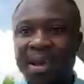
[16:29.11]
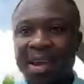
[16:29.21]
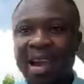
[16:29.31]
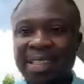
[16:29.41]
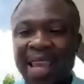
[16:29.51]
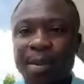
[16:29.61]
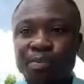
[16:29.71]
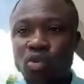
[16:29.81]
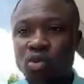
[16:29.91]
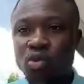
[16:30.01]
A dying
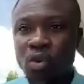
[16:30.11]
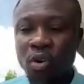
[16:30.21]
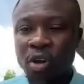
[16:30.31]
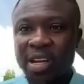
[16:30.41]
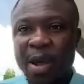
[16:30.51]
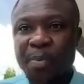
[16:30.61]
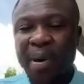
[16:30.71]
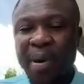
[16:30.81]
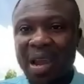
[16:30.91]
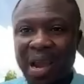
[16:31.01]
book near the
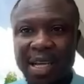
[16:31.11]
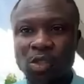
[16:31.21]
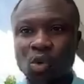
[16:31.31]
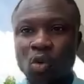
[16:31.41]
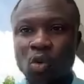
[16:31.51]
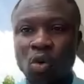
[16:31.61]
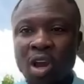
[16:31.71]
paper catastro.